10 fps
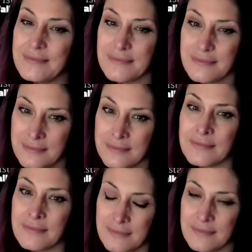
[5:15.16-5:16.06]

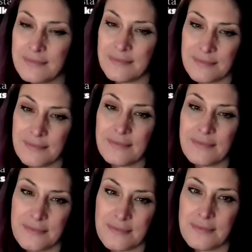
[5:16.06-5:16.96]

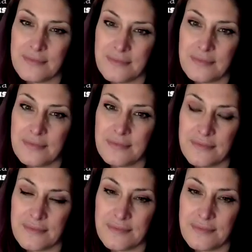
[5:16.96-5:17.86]

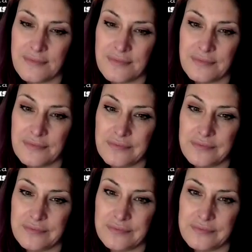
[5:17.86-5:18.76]

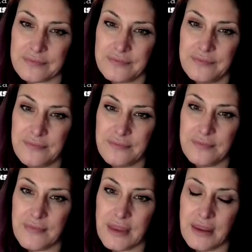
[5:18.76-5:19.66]

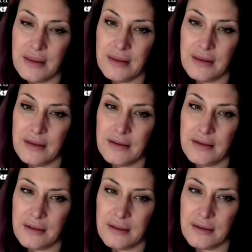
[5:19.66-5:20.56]

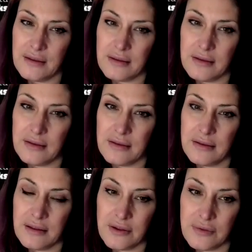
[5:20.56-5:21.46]

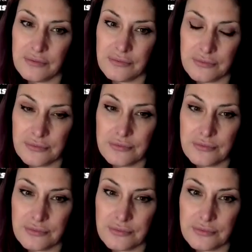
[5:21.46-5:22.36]

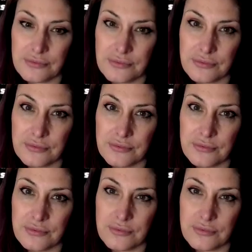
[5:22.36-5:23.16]
No words are spoken by the person on screen.